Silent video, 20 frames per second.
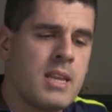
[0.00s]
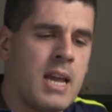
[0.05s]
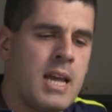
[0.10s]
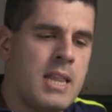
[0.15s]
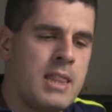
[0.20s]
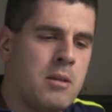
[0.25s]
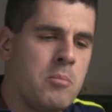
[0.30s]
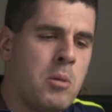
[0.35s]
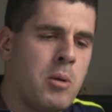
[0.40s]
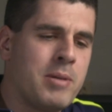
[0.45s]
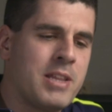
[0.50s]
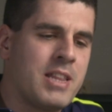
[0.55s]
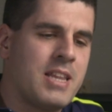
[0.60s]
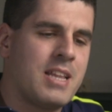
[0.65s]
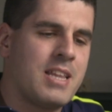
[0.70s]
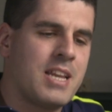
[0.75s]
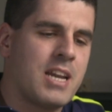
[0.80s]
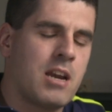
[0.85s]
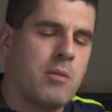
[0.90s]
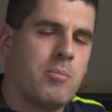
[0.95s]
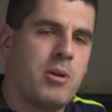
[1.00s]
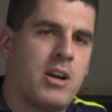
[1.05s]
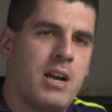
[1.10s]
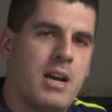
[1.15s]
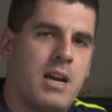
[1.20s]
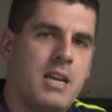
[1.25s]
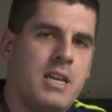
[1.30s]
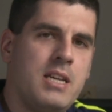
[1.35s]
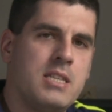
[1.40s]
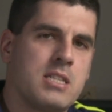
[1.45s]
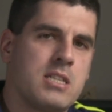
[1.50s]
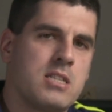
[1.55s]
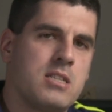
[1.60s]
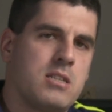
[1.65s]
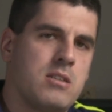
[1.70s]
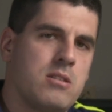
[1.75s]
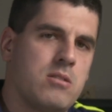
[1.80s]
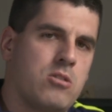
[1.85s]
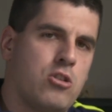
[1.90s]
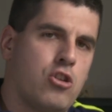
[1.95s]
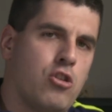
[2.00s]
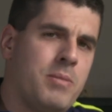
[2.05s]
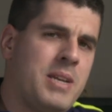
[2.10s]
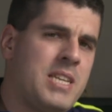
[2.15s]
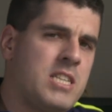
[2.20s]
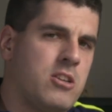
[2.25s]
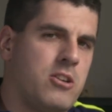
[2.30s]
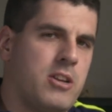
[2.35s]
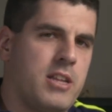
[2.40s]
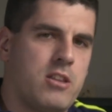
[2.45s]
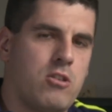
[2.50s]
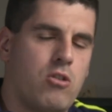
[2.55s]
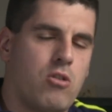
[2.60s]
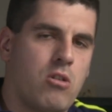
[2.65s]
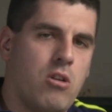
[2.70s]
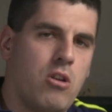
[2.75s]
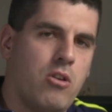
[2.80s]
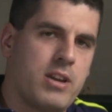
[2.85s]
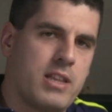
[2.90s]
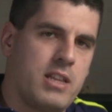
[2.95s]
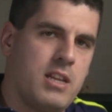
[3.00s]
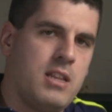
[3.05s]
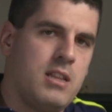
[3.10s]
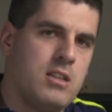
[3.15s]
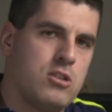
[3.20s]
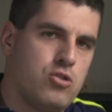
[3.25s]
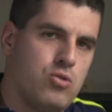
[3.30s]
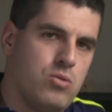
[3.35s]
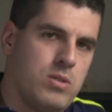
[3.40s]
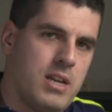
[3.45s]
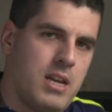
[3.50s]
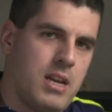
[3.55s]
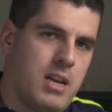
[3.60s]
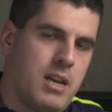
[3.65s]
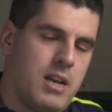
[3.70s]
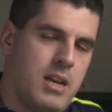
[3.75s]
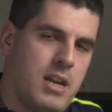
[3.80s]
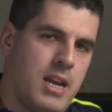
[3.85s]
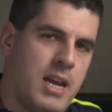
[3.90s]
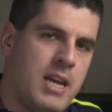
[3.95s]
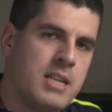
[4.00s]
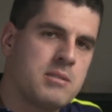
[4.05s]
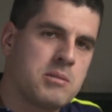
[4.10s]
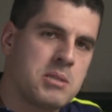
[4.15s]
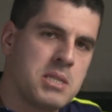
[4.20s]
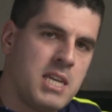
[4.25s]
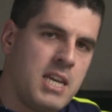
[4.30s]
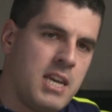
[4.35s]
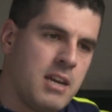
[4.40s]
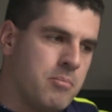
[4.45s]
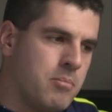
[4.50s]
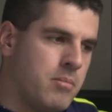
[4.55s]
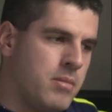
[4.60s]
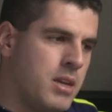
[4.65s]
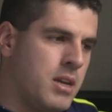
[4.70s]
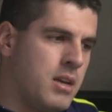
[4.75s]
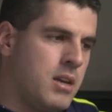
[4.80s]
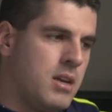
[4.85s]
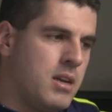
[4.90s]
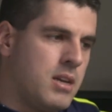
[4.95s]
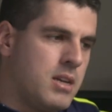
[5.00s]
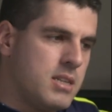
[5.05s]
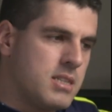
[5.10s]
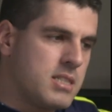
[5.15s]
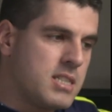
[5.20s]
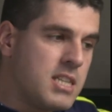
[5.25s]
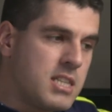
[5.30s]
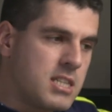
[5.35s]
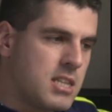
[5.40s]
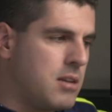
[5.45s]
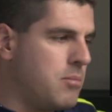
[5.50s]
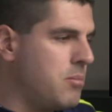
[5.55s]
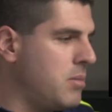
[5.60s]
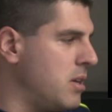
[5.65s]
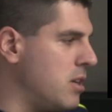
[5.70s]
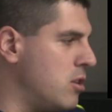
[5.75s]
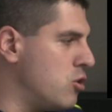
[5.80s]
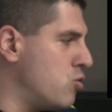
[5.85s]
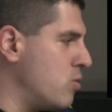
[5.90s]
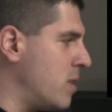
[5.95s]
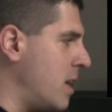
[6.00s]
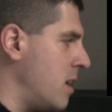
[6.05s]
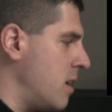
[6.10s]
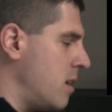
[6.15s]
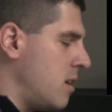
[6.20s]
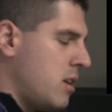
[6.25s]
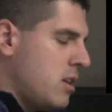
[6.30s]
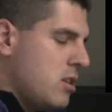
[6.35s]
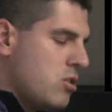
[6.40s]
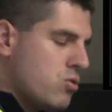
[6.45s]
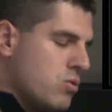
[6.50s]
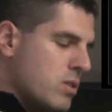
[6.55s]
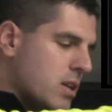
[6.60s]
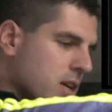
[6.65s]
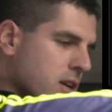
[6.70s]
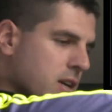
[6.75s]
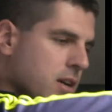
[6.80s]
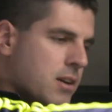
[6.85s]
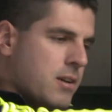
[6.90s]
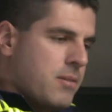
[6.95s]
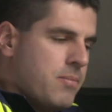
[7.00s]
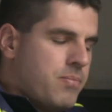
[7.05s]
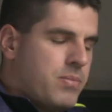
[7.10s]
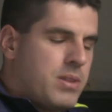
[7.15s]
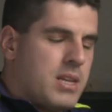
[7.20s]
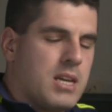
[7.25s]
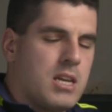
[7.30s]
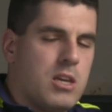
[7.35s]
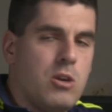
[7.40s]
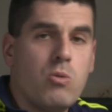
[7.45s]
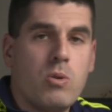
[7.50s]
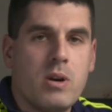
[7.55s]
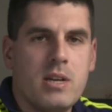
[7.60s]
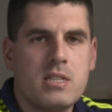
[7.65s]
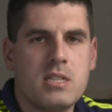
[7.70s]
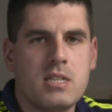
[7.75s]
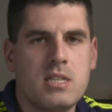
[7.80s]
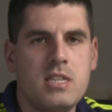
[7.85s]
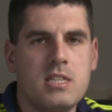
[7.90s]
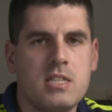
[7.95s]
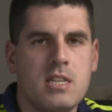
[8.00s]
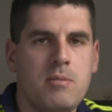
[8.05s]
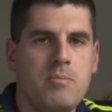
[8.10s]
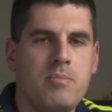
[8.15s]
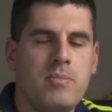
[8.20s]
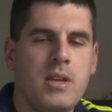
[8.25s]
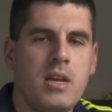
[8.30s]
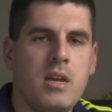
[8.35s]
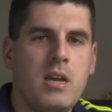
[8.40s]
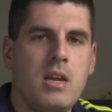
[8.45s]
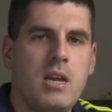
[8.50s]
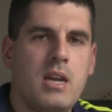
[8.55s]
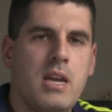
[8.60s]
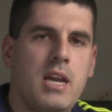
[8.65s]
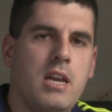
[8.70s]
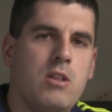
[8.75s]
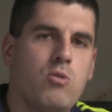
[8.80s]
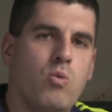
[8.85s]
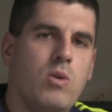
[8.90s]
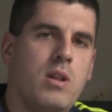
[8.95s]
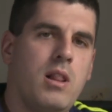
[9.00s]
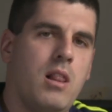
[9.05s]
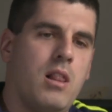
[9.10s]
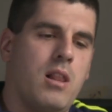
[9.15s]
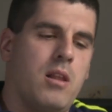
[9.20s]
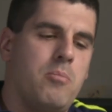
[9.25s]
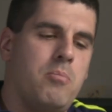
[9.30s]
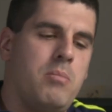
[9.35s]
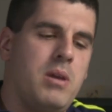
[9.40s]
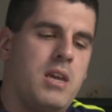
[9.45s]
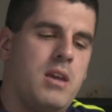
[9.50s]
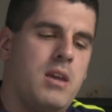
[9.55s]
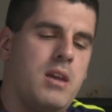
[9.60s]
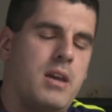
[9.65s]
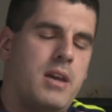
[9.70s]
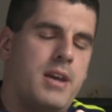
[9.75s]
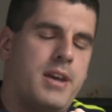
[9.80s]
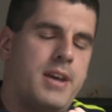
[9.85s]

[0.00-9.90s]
And the moment that the camera is commissioned or logged into the NCM system, into the QoS system, it will be